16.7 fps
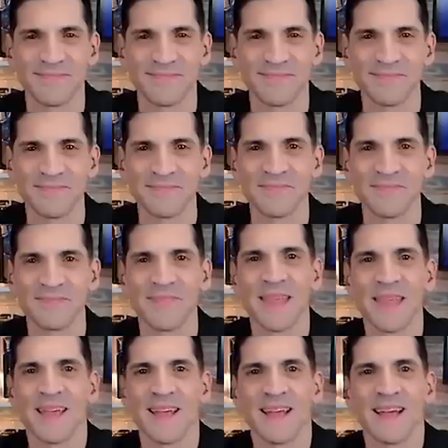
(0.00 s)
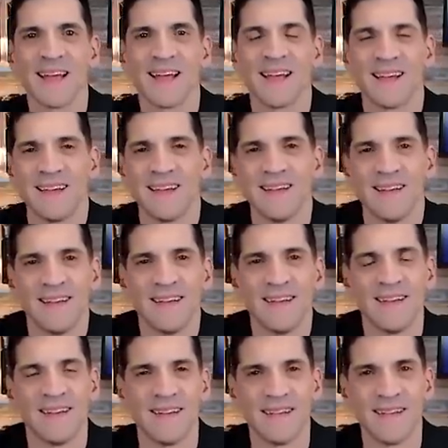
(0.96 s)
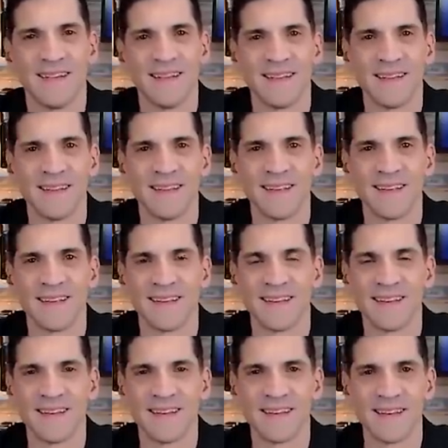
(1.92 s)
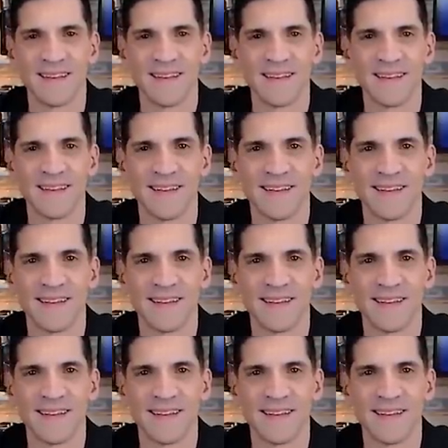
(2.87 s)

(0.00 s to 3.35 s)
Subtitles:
The person shown says nothing.